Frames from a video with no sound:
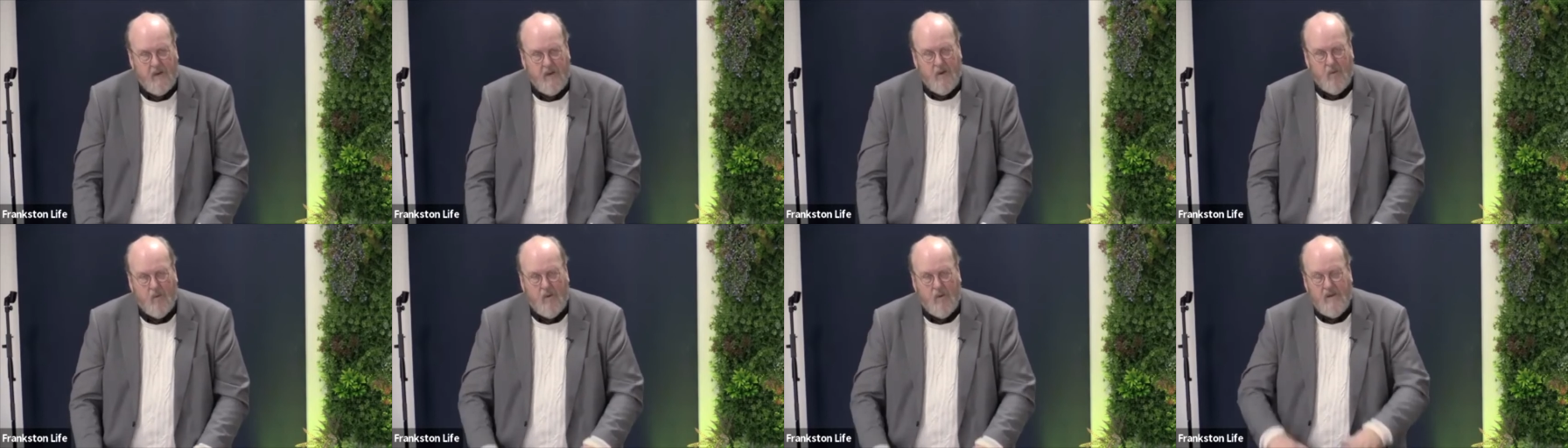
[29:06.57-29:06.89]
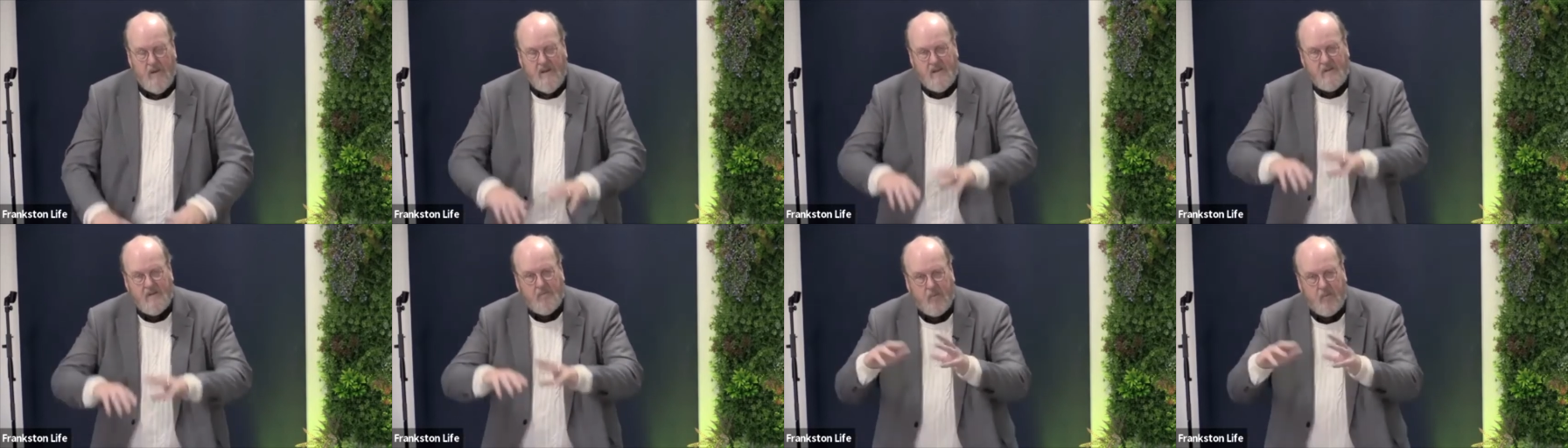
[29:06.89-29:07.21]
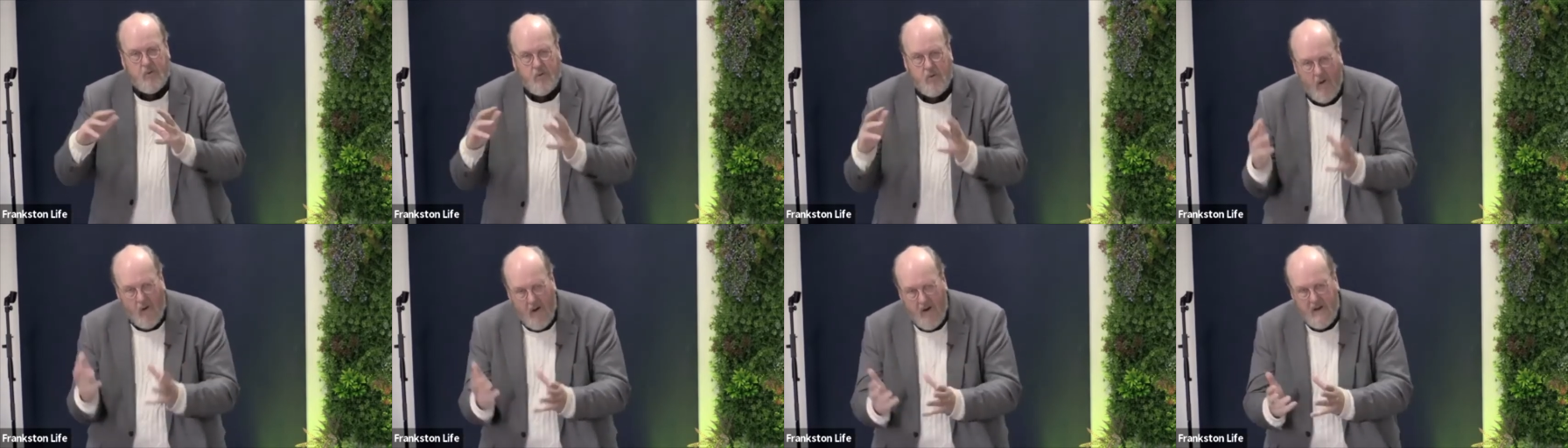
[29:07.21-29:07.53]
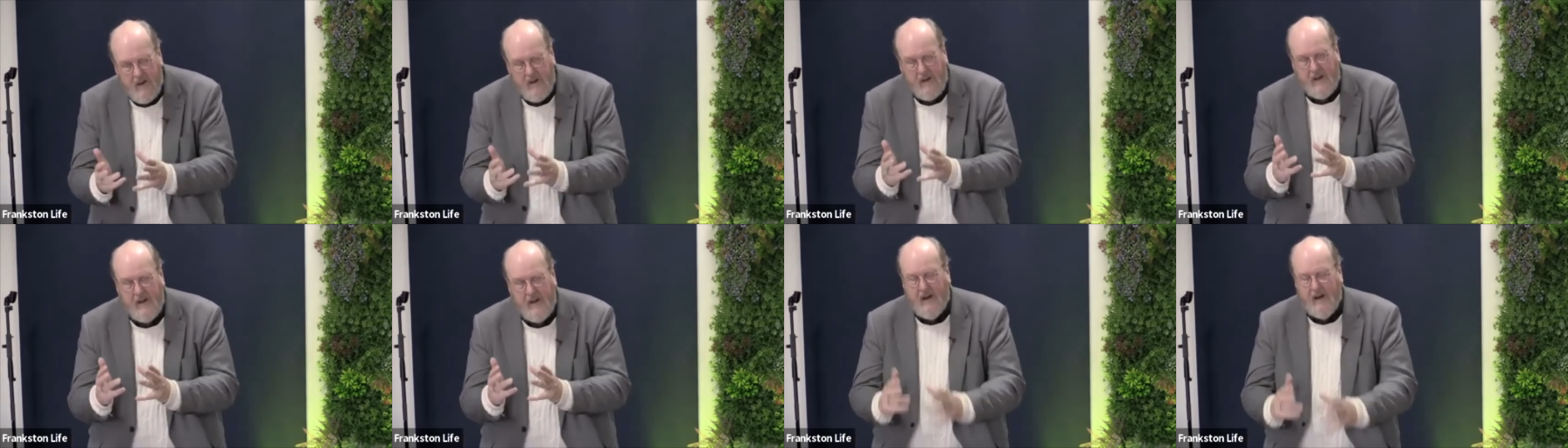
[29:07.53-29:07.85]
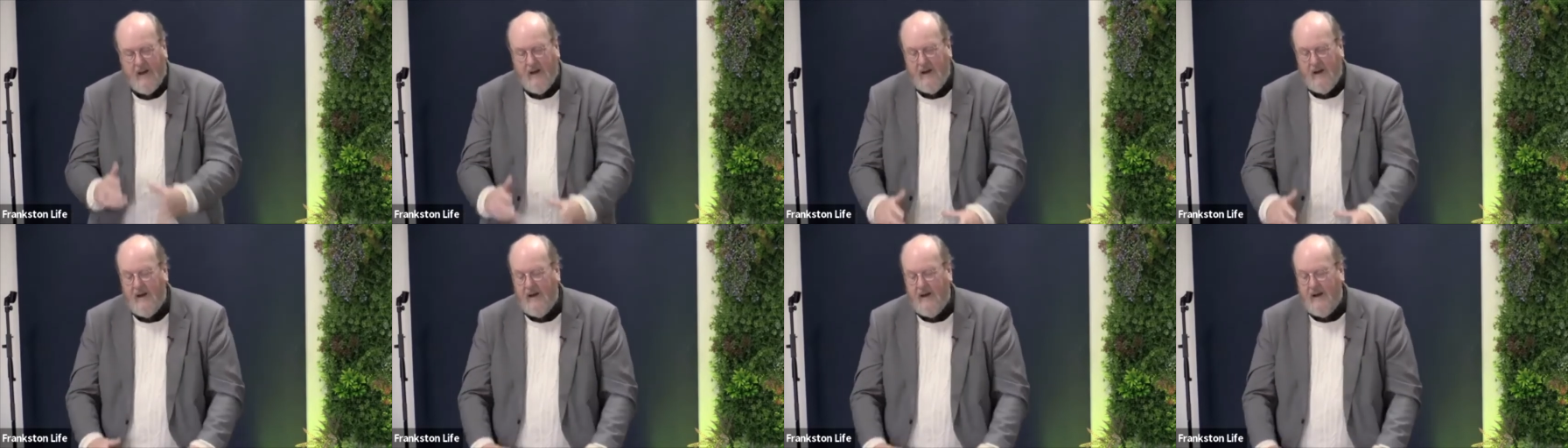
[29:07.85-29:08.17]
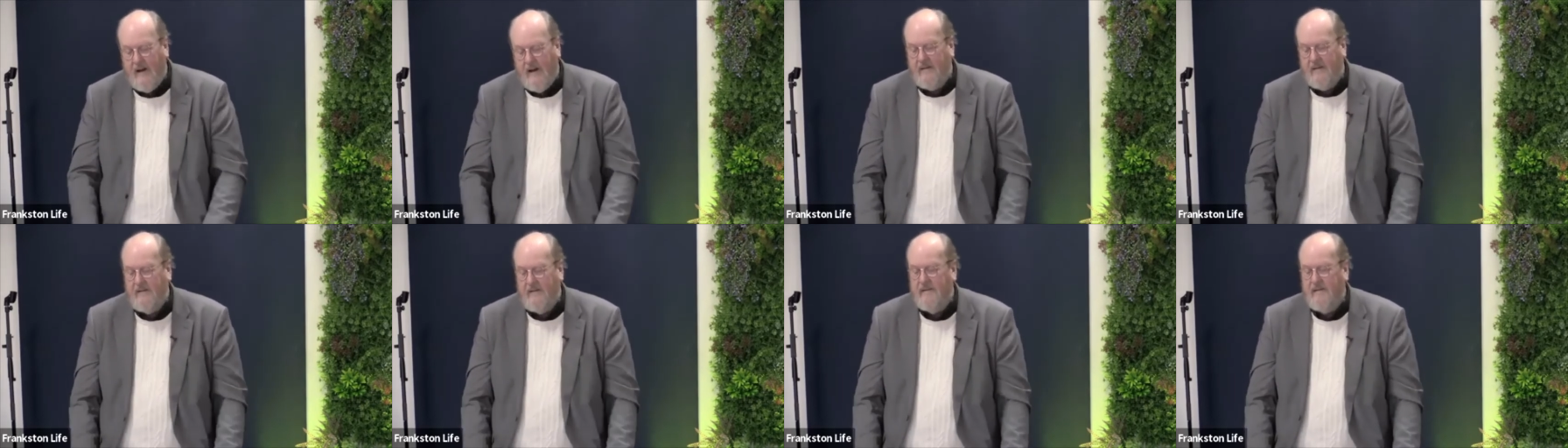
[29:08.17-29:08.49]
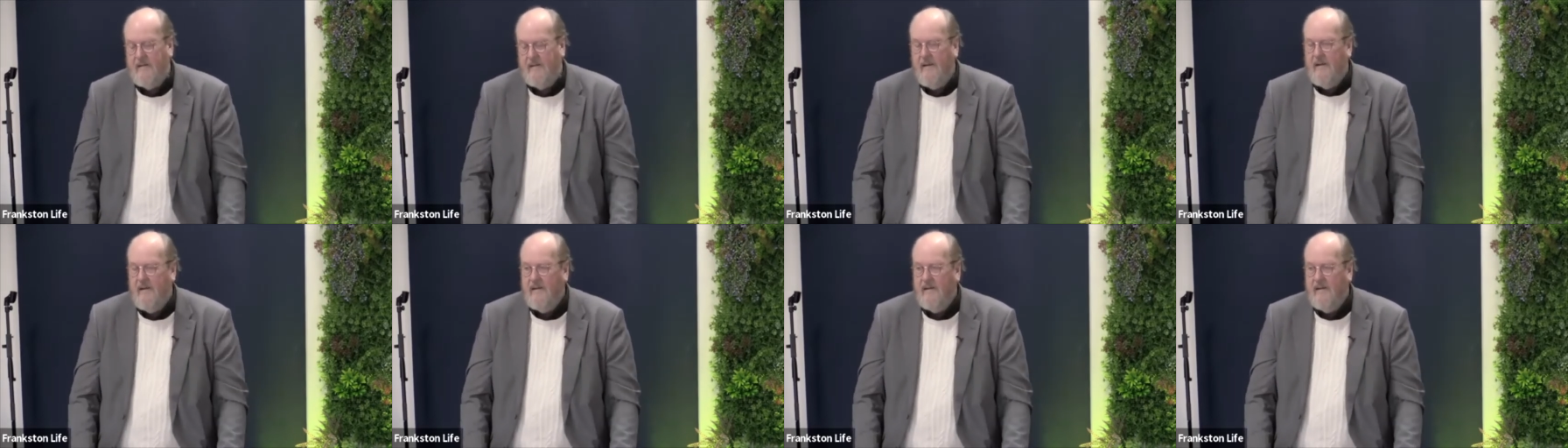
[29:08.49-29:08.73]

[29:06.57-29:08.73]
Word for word: When there's pride in our hearts,